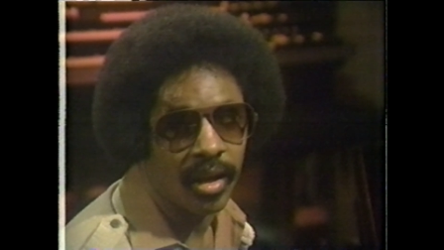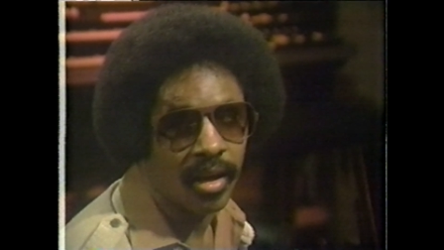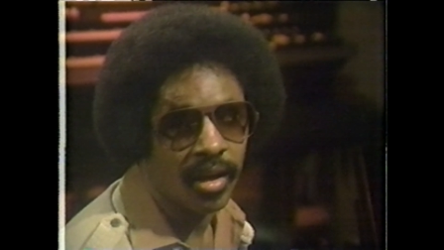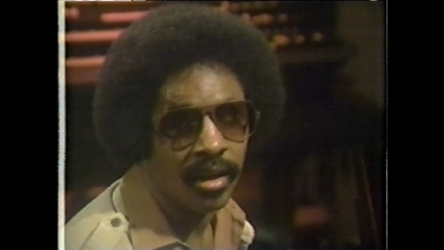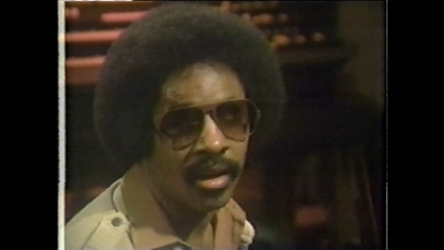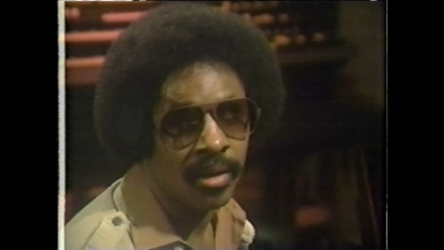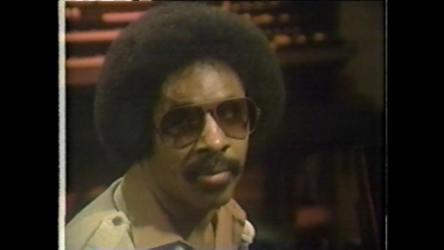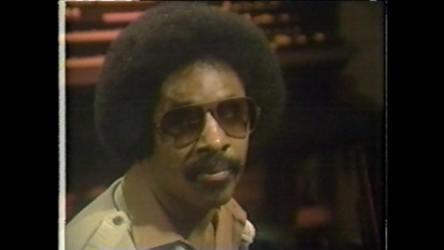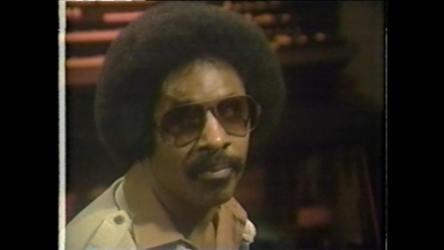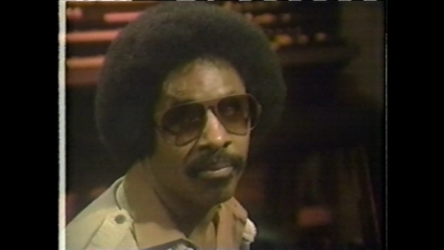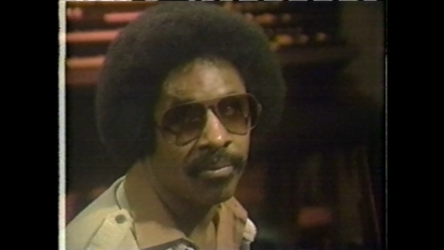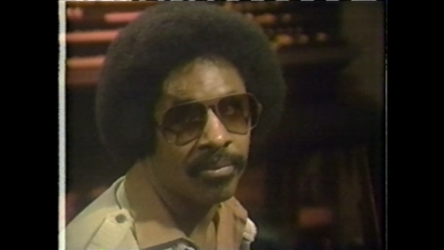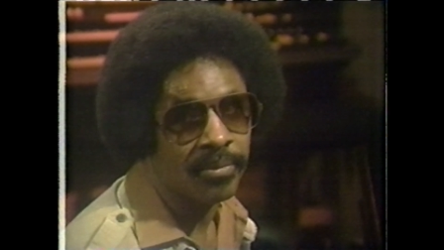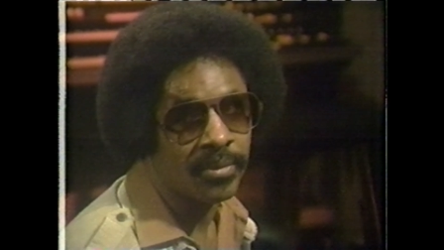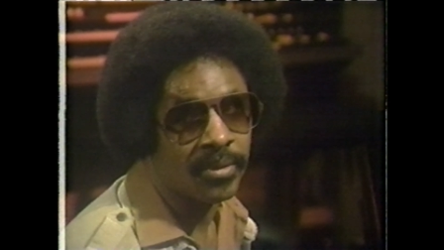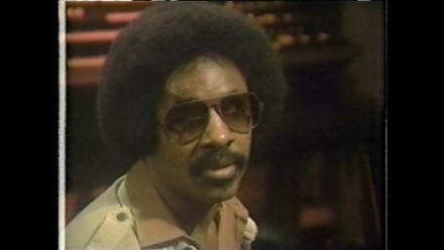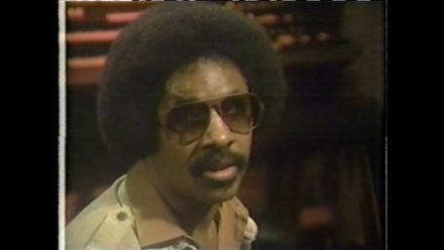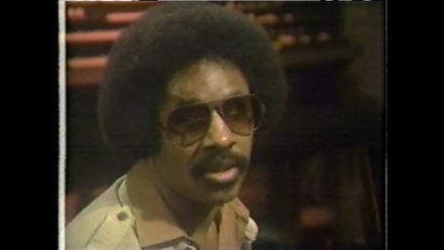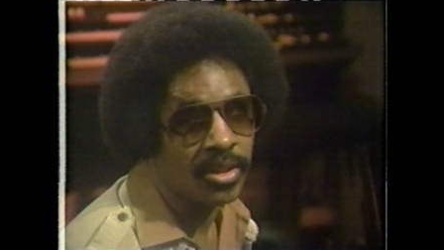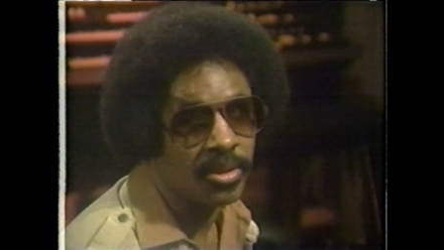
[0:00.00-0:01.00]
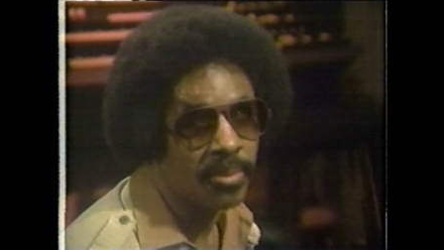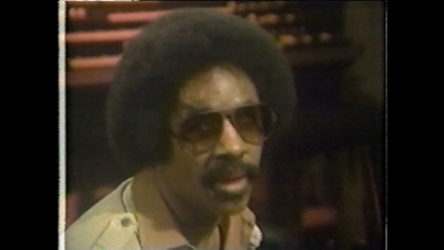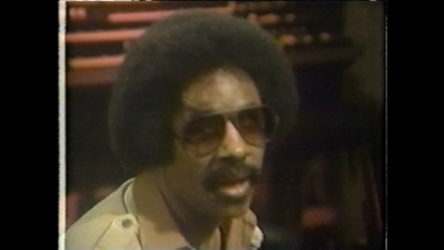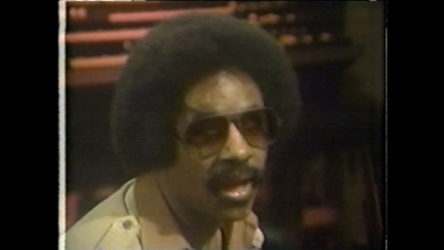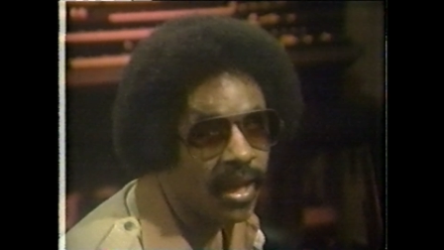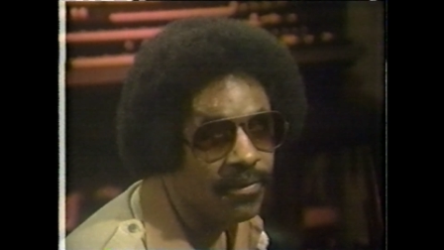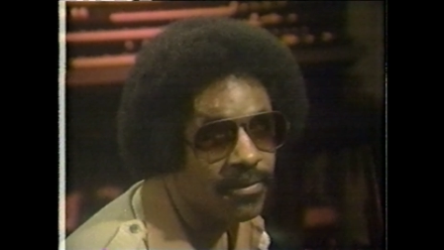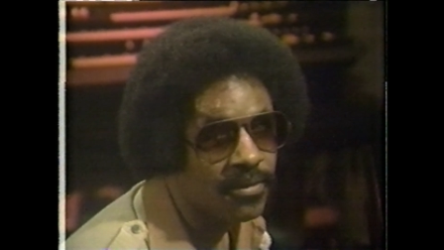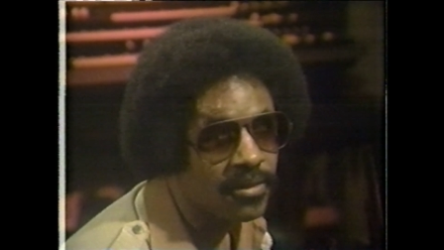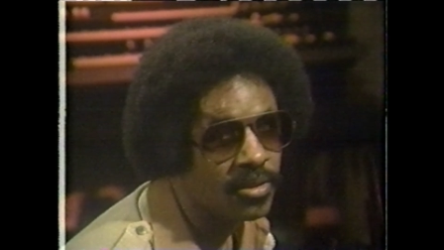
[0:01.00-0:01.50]
um, you
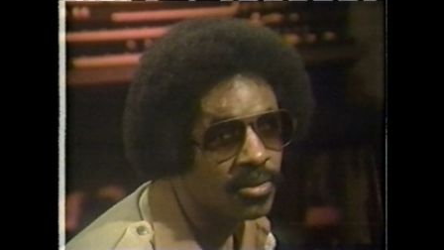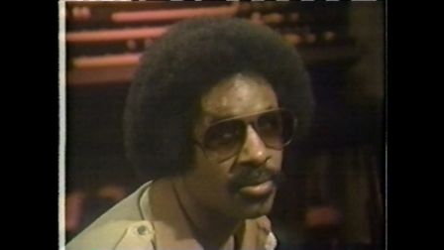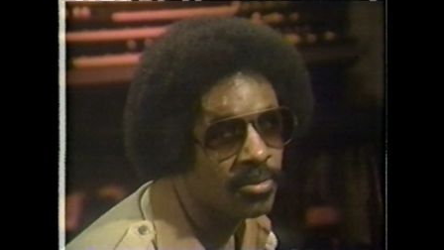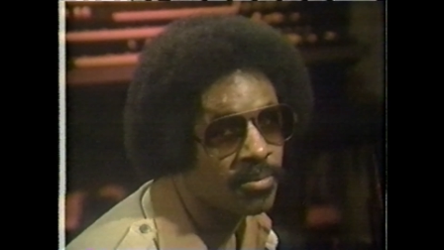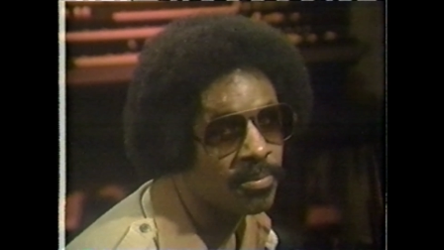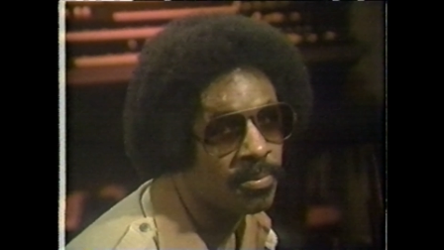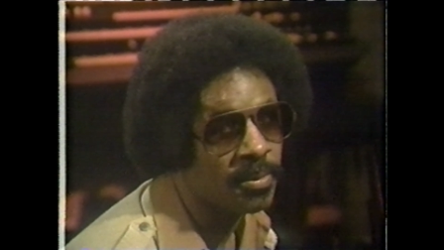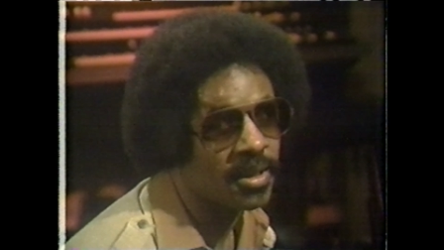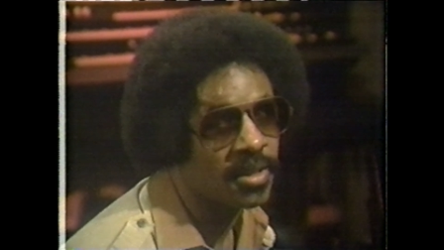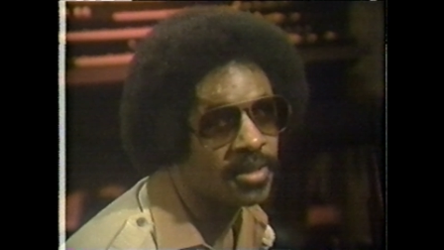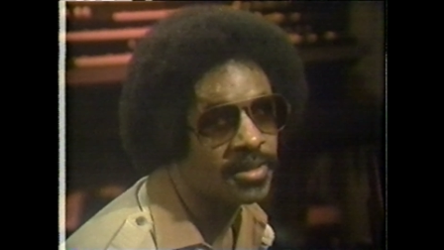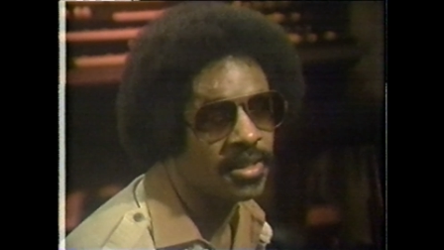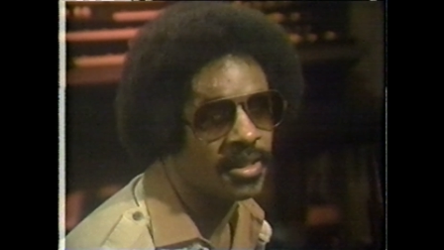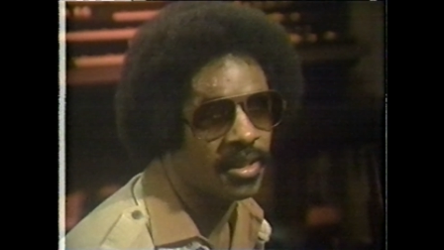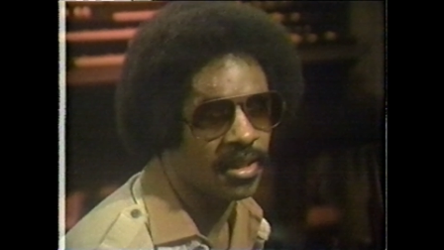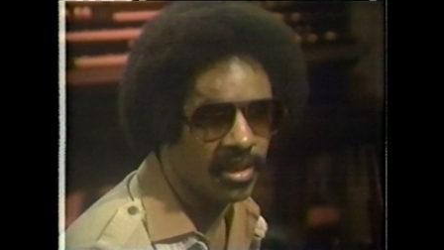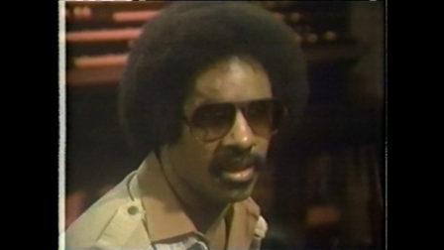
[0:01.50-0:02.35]
have to because it